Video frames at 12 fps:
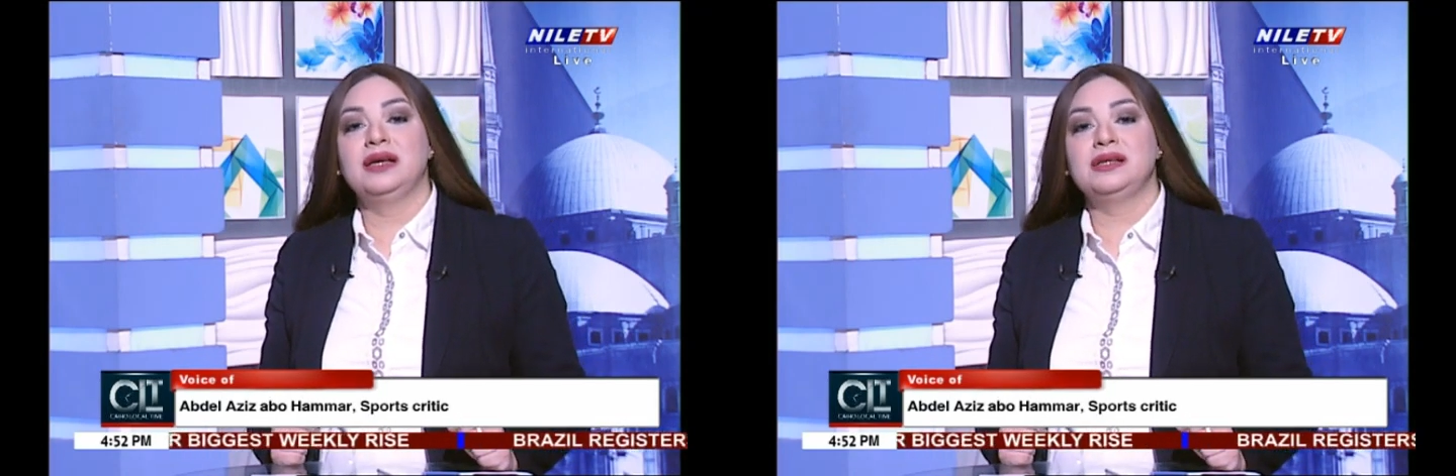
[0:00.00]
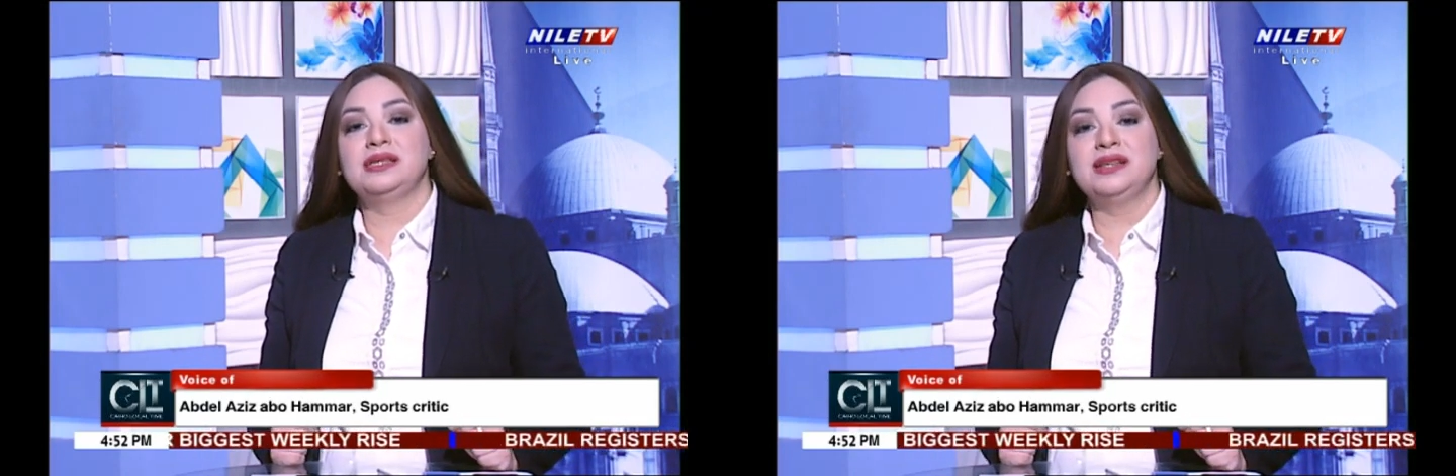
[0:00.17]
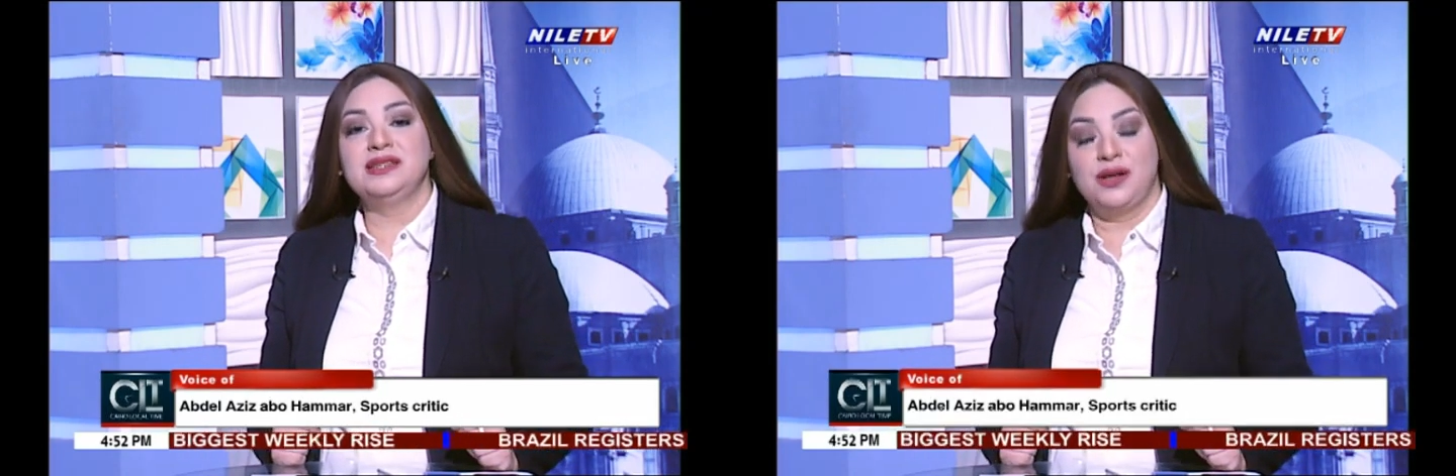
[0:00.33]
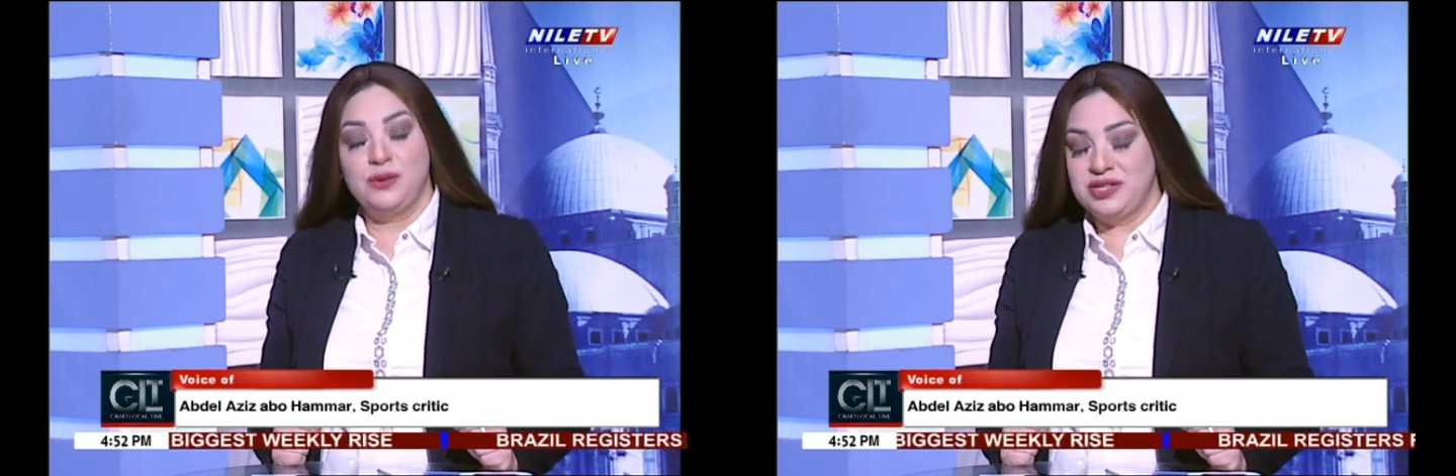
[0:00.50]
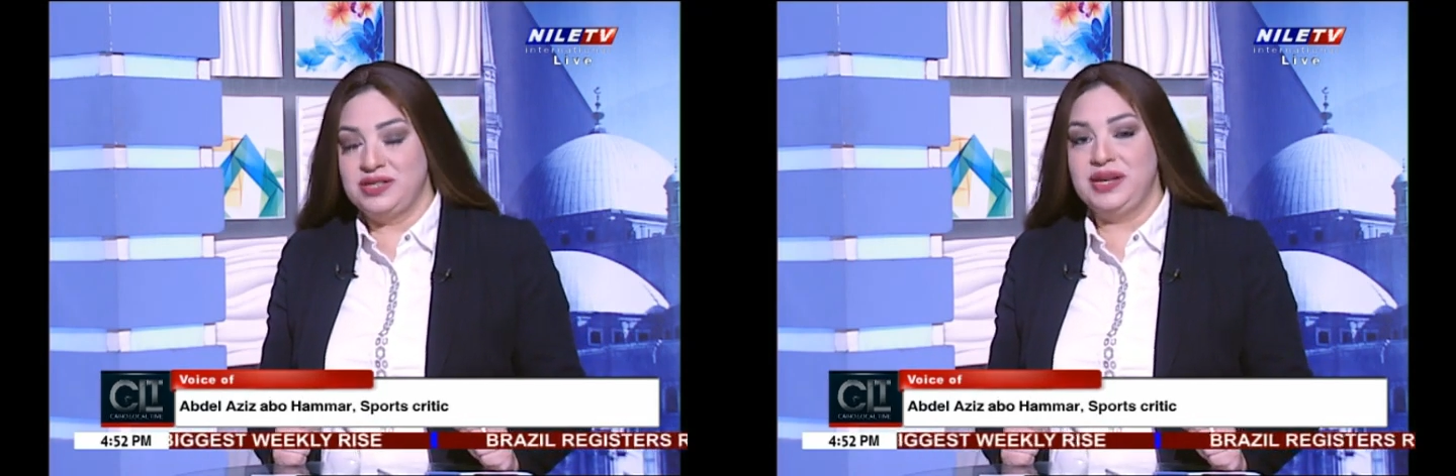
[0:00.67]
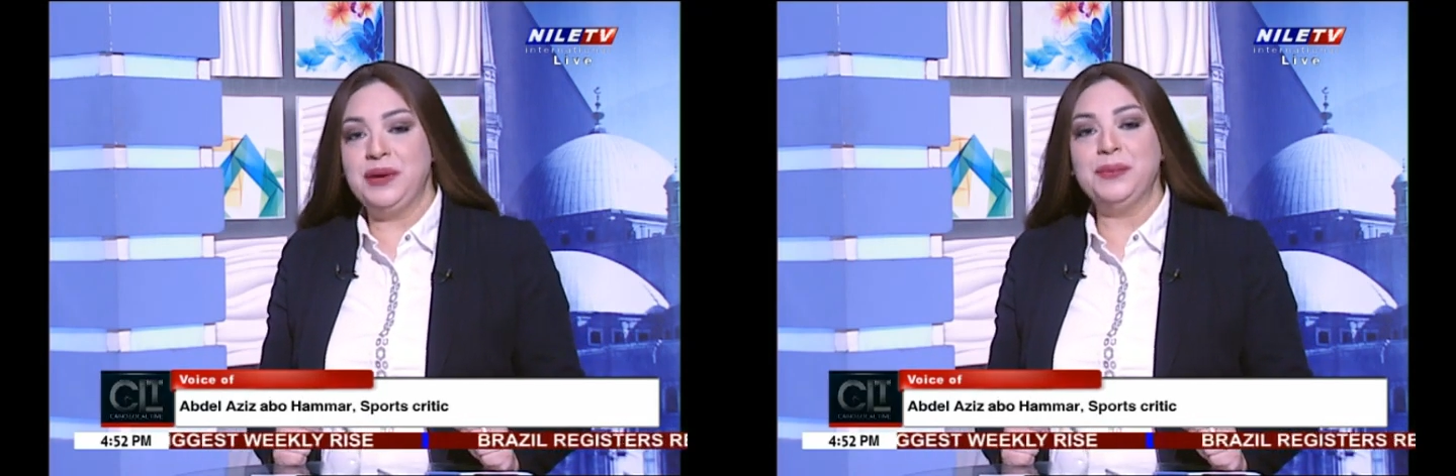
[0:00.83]

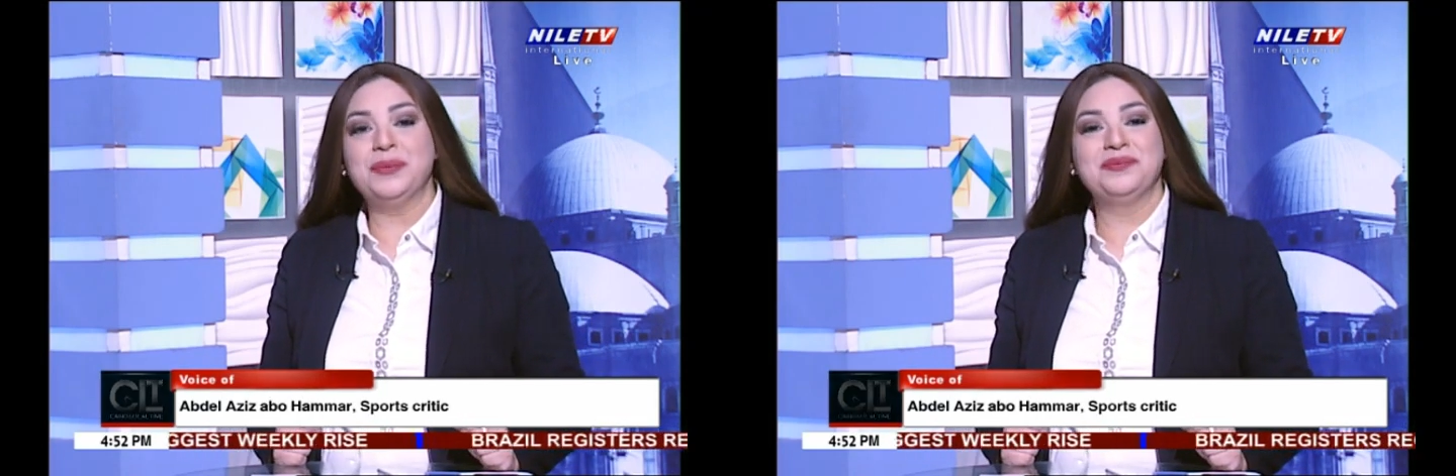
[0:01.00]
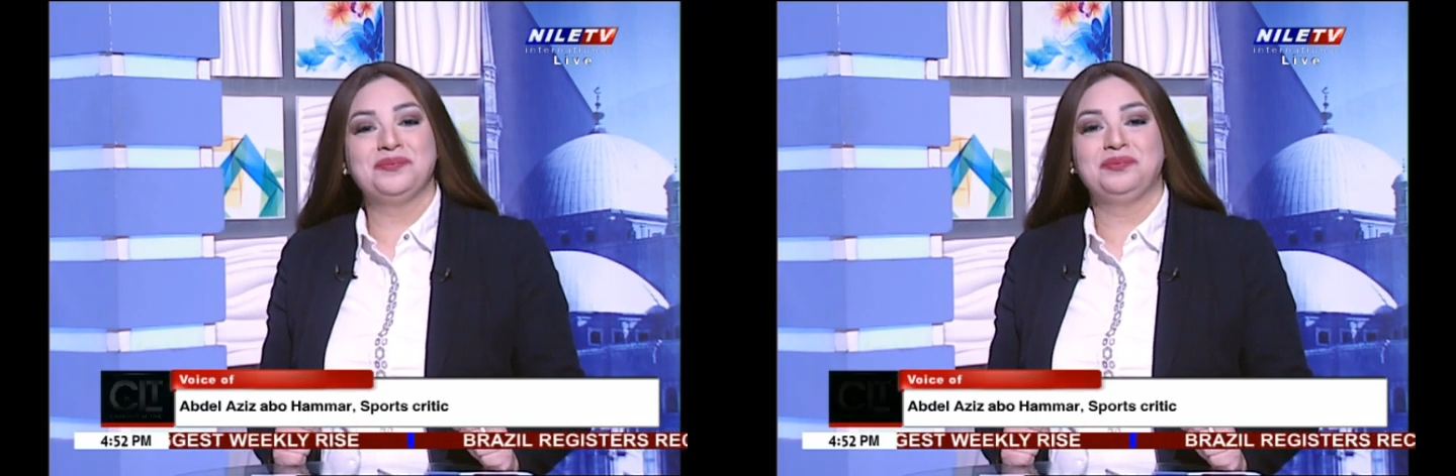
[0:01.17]
Sundowns team?